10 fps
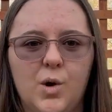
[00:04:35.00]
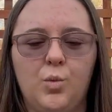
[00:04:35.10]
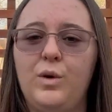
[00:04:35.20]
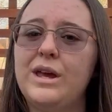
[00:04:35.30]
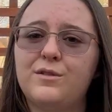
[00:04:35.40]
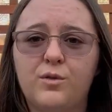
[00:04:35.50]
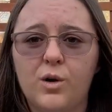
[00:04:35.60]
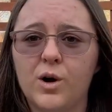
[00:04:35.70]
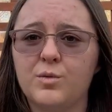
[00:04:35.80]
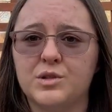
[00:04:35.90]
Week
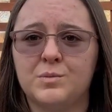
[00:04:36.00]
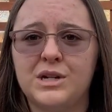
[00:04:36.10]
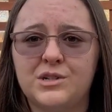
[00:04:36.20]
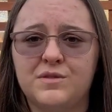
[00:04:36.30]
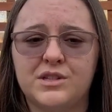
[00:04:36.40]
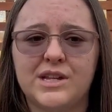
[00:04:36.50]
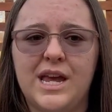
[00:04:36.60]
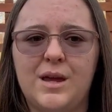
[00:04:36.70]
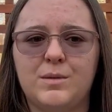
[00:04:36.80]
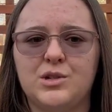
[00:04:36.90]
4 was much of the
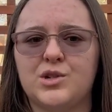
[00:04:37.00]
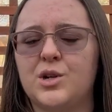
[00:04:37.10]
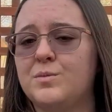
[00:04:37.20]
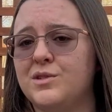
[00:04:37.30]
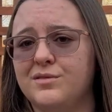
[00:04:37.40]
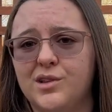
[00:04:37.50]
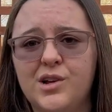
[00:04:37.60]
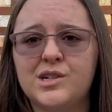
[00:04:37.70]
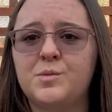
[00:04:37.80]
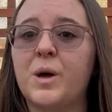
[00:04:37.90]
same in terms of
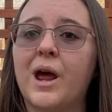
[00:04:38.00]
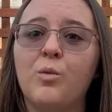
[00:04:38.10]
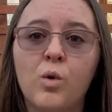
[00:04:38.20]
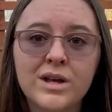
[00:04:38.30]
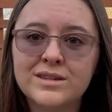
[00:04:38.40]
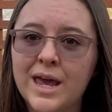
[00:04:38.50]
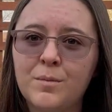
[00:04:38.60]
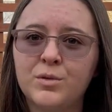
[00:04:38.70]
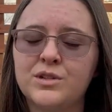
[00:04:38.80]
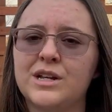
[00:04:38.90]
looks, but I was
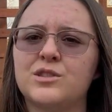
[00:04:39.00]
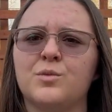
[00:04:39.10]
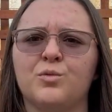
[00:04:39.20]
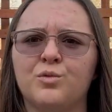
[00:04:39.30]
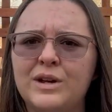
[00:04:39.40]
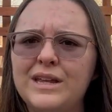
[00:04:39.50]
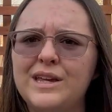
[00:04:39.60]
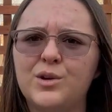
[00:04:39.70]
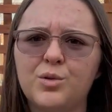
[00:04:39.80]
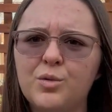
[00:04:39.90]
able to get some
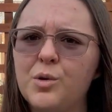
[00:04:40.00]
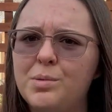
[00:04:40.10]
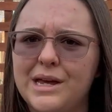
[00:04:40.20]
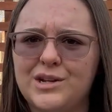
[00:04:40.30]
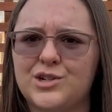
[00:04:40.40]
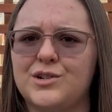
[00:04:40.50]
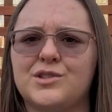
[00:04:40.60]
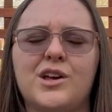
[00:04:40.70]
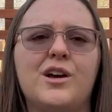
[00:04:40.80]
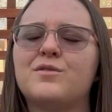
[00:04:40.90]
really cool pictures of